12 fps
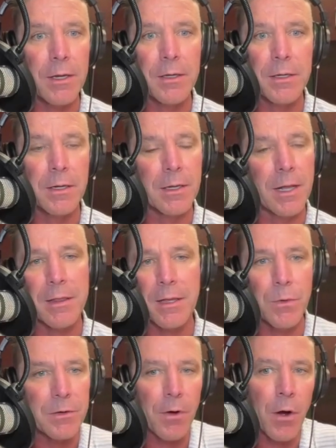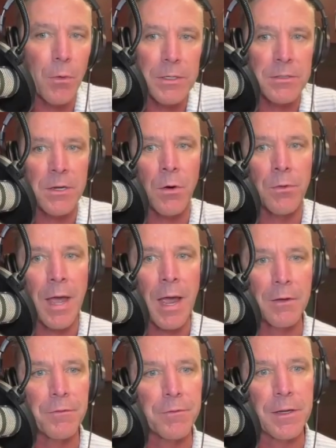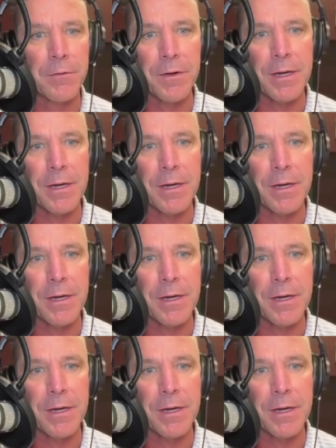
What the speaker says: And I think we've always known that if a